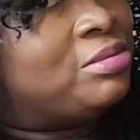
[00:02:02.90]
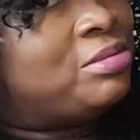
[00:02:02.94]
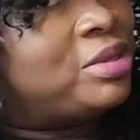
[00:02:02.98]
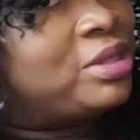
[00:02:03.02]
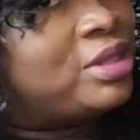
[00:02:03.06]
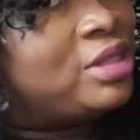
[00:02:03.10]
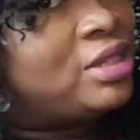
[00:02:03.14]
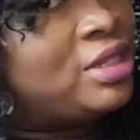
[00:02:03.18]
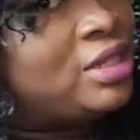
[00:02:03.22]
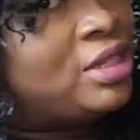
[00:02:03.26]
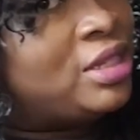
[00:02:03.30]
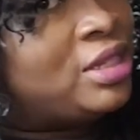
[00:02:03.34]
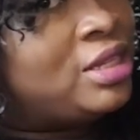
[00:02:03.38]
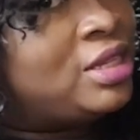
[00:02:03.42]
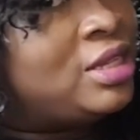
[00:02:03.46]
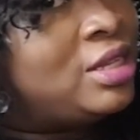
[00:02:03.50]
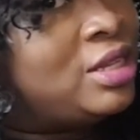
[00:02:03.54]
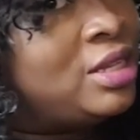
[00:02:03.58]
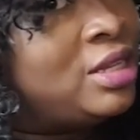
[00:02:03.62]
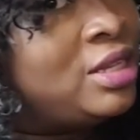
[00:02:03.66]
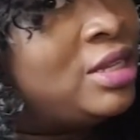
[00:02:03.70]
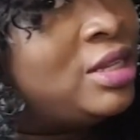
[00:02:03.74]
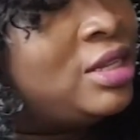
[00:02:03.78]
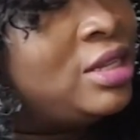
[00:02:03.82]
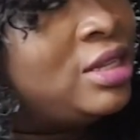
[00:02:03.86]
bit
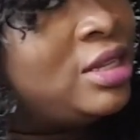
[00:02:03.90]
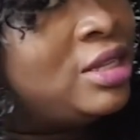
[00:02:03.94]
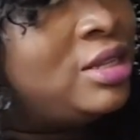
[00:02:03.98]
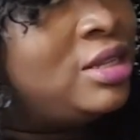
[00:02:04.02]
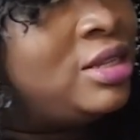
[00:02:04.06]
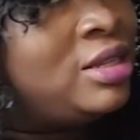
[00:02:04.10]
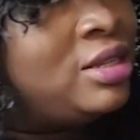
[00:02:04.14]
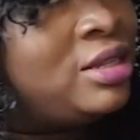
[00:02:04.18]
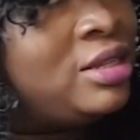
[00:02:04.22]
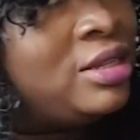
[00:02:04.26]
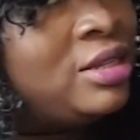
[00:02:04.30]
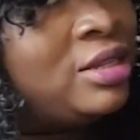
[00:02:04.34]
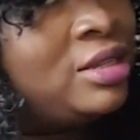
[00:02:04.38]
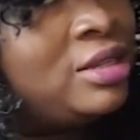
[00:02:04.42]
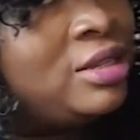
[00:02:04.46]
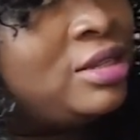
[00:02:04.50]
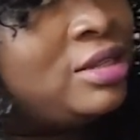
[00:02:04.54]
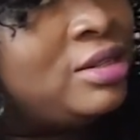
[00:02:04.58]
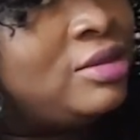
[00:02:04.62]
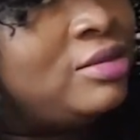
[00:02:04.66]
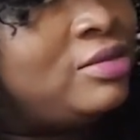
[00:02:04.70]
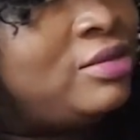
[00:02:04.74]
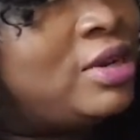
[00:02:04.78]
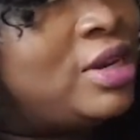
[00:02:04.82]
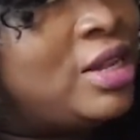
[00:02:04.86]

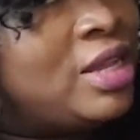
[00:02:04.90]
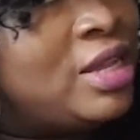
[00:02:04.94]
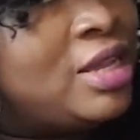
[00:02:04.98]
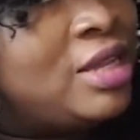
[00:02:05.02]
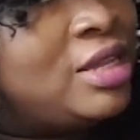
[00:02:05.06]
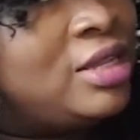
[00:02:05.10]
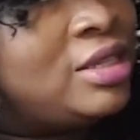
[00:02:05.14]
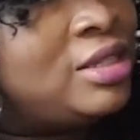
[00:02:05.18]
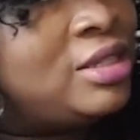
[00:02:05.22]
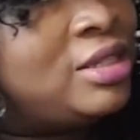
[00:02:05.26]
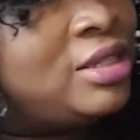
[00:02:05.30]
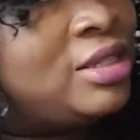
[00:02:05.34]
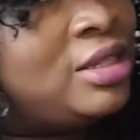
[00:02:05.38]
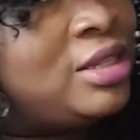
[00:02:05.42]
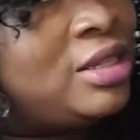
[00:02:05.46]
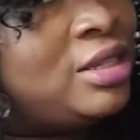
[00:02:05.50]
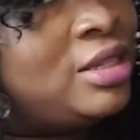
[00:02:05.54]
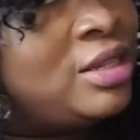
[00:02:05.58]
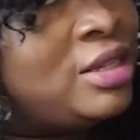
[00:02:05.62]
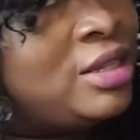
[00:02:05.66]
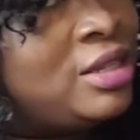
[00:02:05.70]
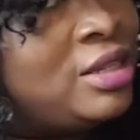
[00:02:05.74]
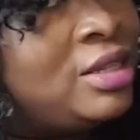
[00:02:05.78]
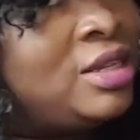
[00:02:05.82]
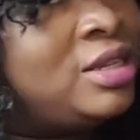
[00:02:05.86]
of layers
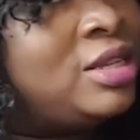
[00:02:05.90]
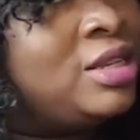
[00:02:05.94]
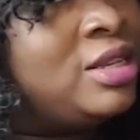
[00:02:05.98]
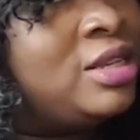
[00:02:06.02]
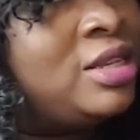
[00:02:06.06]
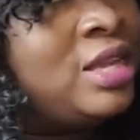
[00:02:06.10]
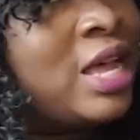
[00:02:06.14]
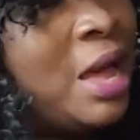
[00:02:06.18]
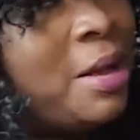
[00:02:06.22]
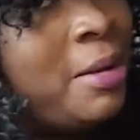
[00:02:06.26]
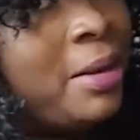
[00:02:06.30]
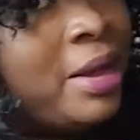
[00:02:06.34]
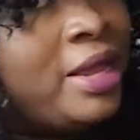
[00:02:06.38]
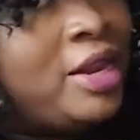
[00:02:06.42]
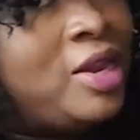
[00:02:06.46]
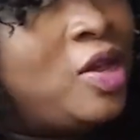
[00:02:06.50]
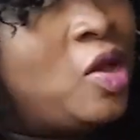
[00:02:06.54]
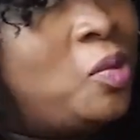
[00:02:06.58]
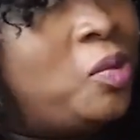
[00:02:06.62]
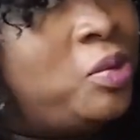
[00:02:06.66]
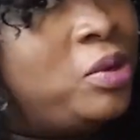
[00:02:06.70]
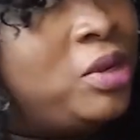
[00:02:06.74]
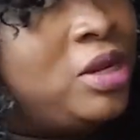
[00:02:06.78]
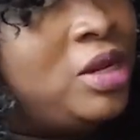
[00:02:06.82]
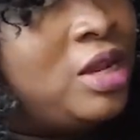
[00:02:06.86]
i'm kind of
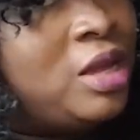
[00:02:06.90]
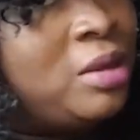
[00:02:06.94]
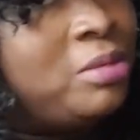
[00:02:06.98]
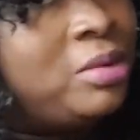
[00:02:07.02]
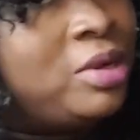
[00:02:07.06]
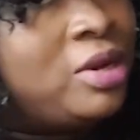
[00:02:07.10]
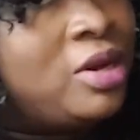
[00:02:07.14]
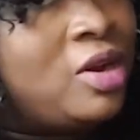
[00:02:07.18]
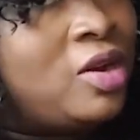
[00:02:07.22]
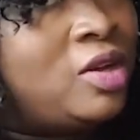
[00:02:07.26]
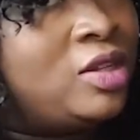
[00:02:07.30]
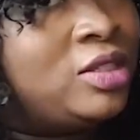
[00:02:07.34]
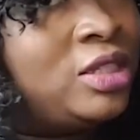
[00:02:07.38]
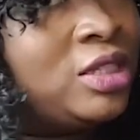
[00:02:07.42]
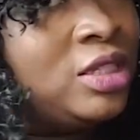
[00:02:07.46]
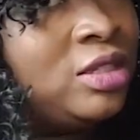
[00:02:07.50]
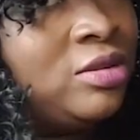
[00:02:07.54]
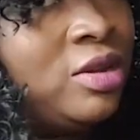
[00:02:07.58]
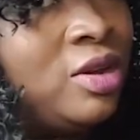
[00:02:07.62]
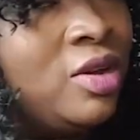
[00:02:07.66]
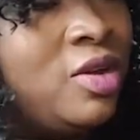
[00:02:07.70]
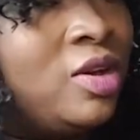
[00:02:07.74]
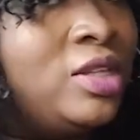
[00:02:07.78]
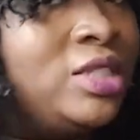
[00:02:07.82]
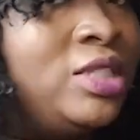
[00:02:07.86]
opening up the curls as
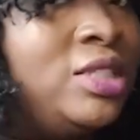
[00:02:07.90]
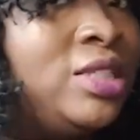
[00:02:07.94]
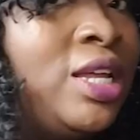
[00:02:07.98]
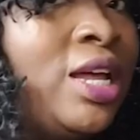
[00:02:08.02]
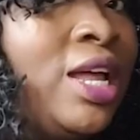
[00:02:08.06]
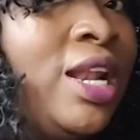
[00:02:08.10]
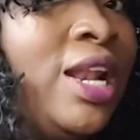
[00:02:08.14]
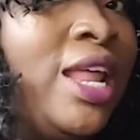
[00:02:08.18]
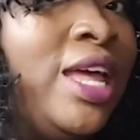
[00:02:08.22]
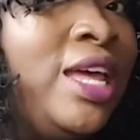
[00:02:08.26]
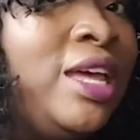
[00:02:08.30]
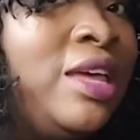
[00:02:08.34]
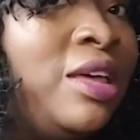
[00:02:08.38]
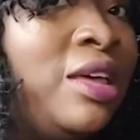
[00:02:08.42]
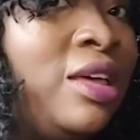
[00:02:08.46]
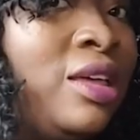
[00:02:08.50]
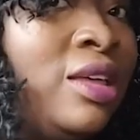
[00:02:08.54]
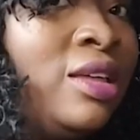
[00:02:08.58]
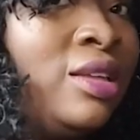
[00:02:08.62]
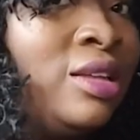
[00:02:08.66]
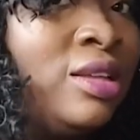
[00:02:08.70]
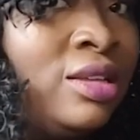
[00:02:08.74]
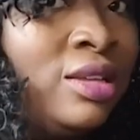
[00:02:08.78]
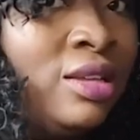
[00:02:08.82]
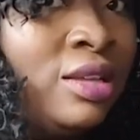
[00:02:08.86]
well because i like
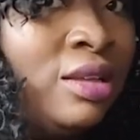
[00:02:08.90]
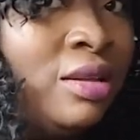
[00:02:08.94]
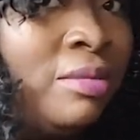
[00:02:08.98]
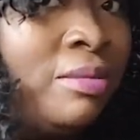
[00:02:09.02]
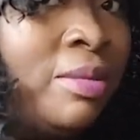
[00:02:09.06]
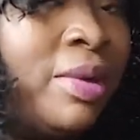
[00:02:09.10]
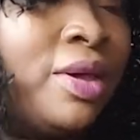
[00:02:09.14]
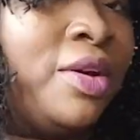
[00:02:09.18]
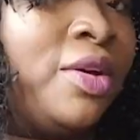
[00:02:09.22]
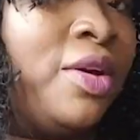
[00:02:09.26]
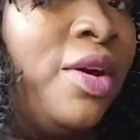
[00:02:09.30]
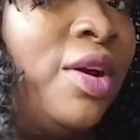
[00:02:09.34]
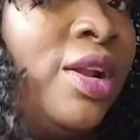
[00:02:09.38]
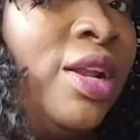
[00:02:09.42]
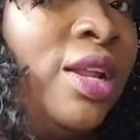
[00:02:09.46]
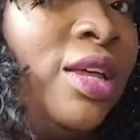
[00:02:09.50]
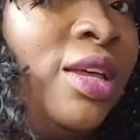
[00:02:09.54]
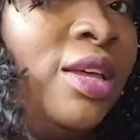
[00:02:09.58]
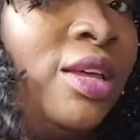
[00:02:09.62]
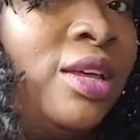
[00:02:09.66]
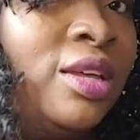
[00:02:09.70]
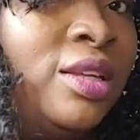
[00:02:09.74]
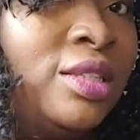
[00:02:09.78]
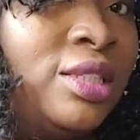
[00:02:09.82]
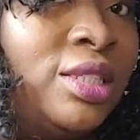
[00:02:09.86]
my curly
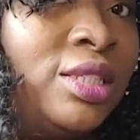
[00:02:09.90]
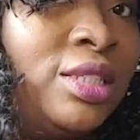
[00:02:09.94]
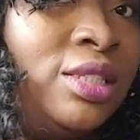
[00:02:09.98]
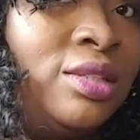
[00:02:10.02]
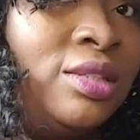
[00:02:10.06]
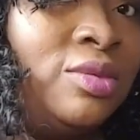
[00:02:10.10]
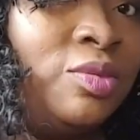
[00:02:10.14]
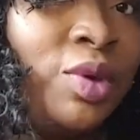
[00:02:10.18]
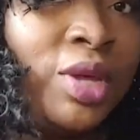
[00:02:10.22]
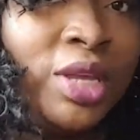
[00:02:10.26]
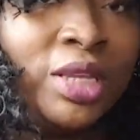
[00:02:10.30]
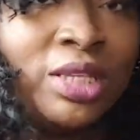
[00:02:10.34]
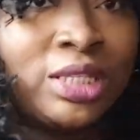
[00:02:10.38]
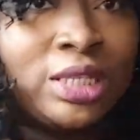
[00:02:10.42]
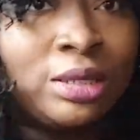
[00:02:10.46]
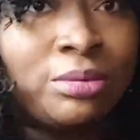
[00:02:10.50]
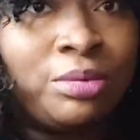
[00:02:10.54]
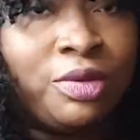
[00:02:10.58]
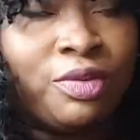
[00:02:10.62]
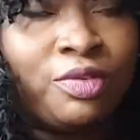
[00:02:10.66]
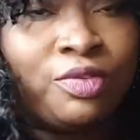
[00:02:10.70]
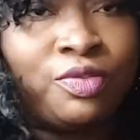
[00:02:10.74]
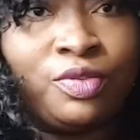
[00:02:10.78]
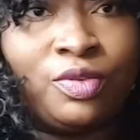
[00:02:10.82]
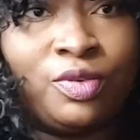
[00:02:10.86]
hair wigs to
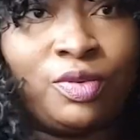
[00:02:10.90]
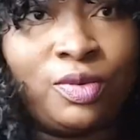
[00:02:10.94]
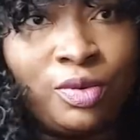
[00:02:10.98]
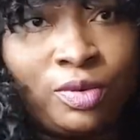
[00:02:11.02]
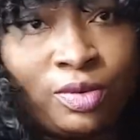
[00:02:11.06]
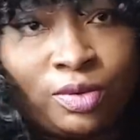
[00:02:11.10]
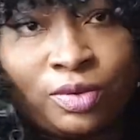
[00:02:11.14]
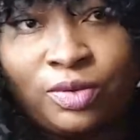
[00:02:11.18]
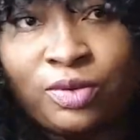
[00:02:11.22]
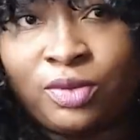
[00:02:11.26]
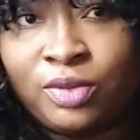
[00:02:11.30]
be full